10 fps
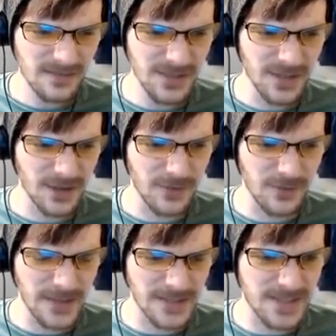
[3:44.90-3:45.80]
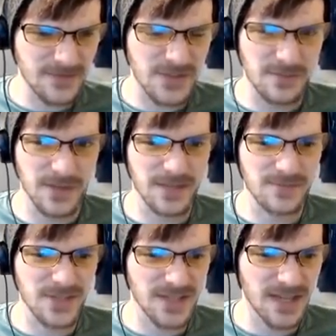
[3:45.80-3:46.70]
you know, relativity when it
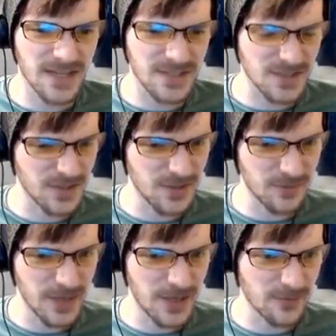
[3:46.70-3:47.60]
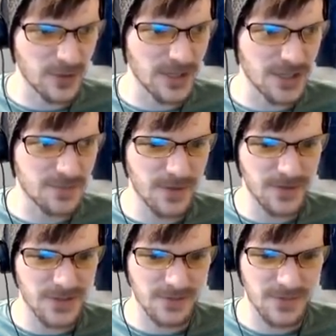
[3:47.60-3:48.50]
comes to cars. The only way I've really
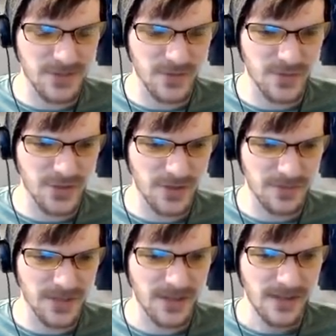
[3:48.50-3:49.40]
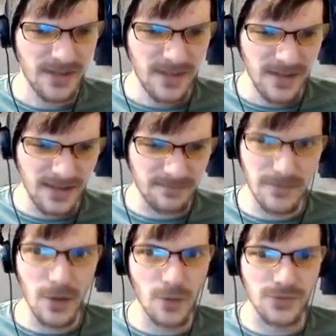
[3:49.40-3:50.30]
experienced them is through Top Gear. And
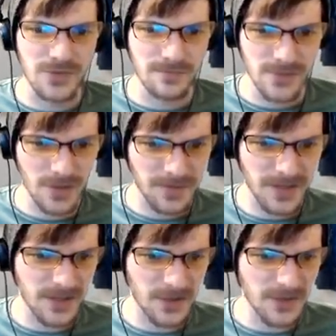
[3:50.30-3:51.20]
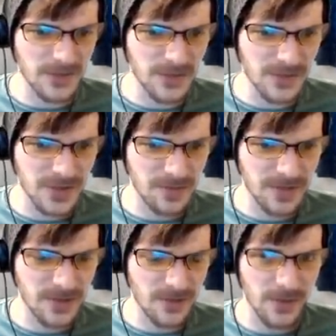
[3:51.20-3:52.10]
old Top Gear, not even new Top
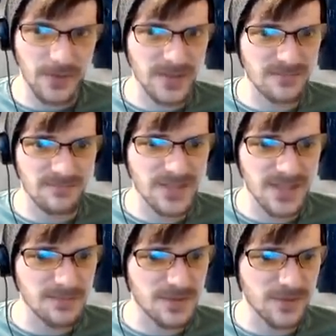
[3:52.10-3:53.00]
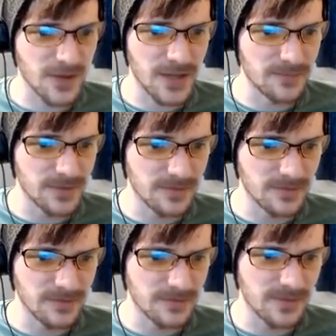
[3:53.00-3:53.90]
Gear, although that seems fine, but,
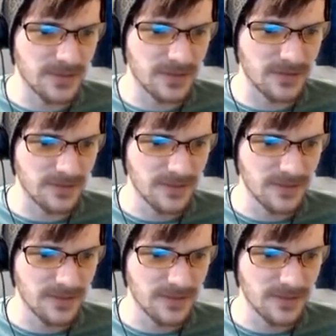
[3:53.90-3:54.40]
you know.